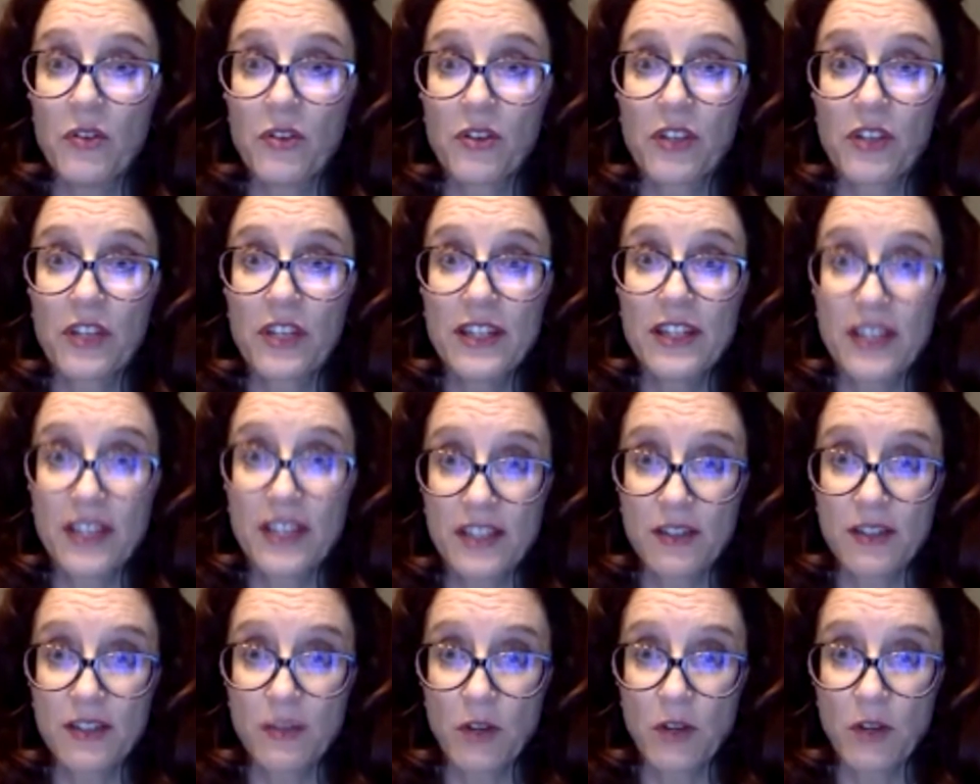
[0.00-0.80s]
your kid
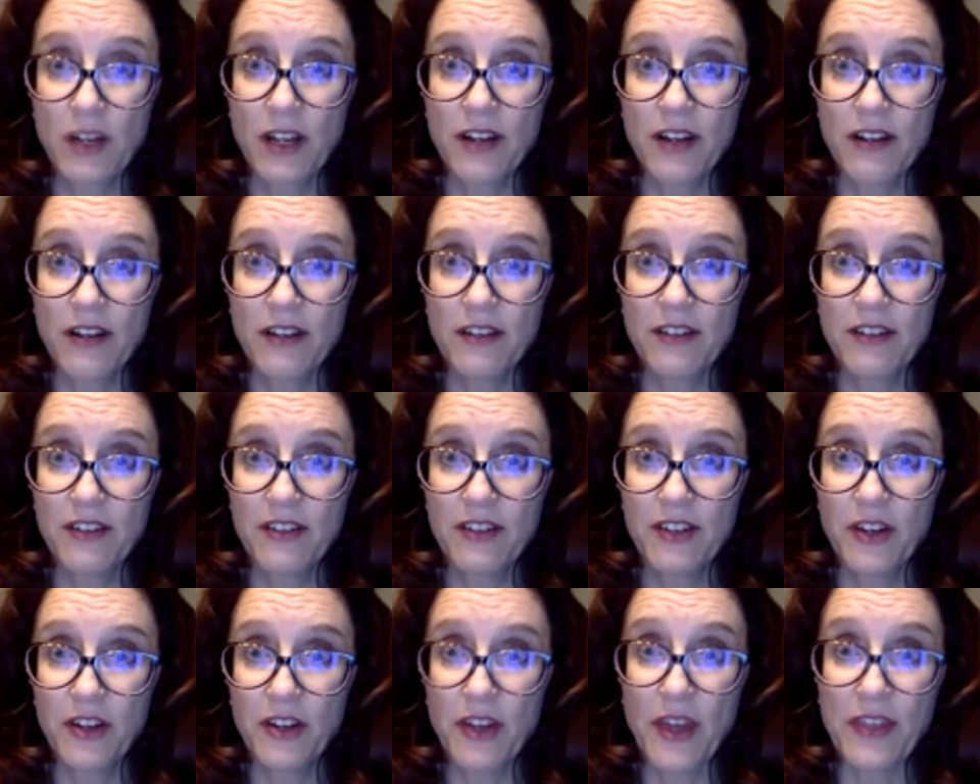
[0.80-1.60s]
doesn't want,
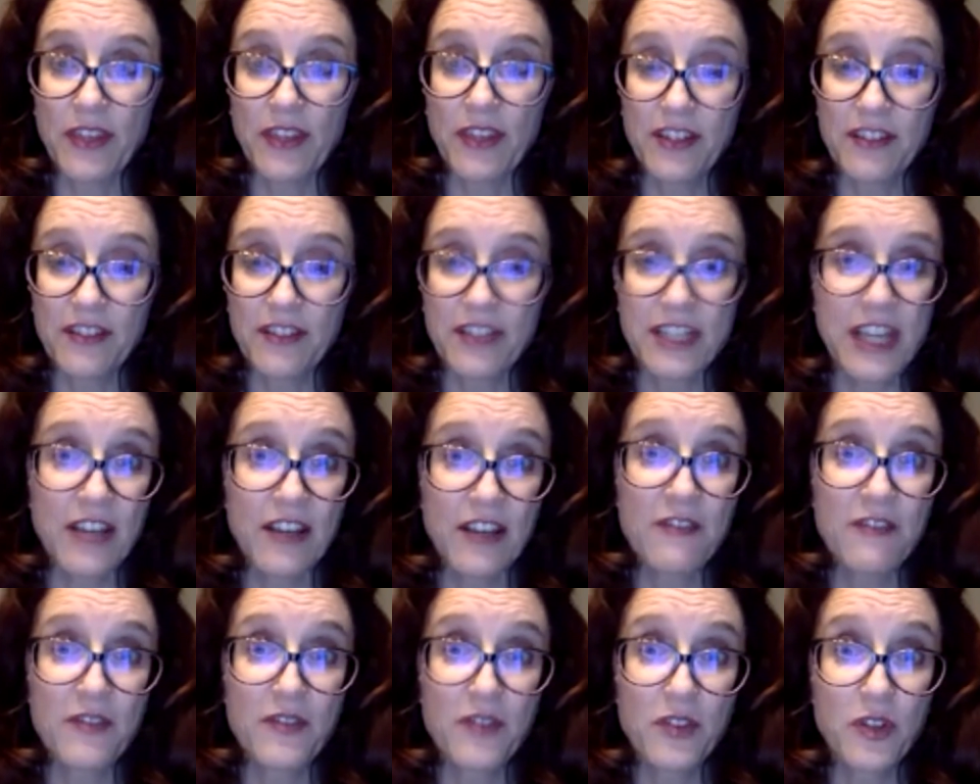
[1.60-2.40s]
at the end of the
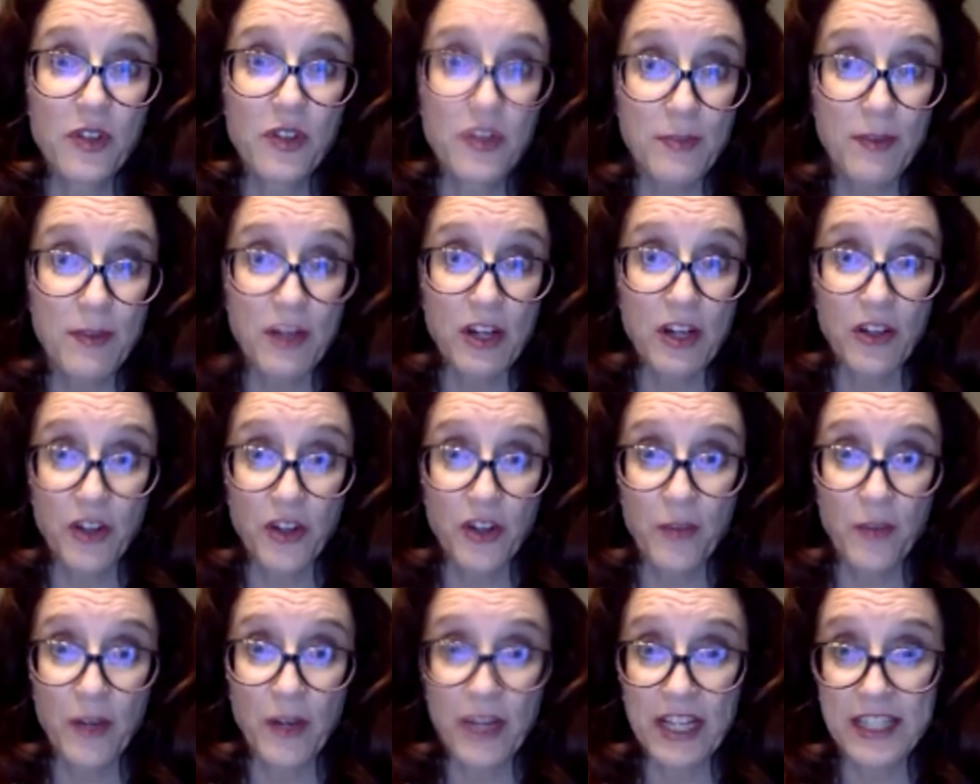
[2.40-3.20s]
day, if you spend
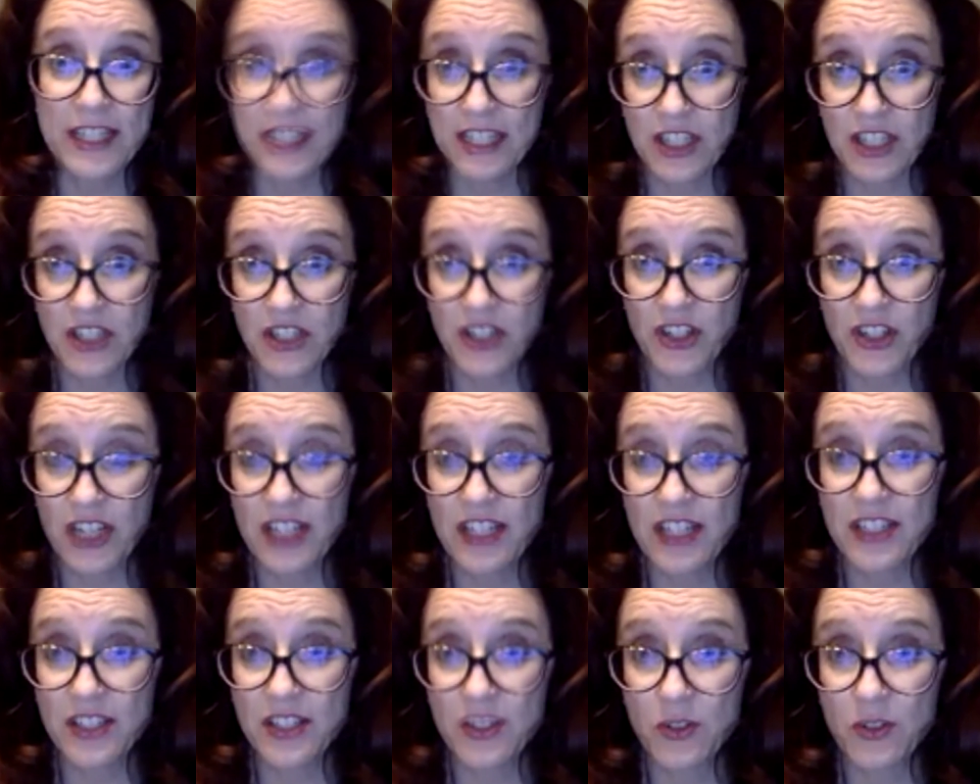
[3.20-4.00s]
all your money sending your
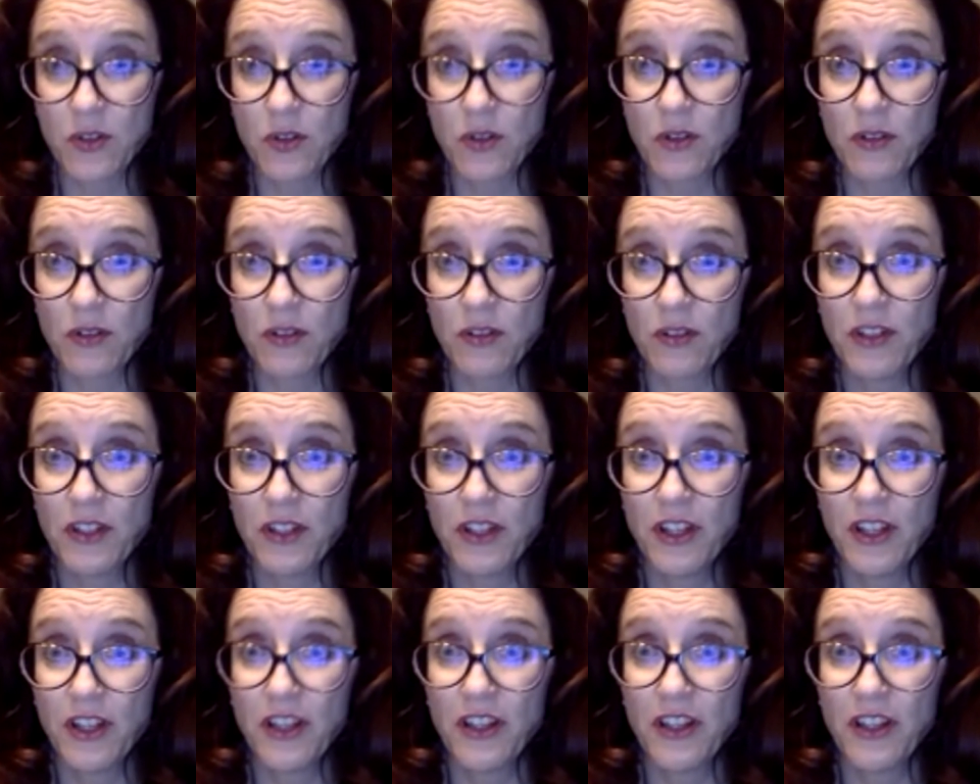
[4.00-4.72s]
kid to school,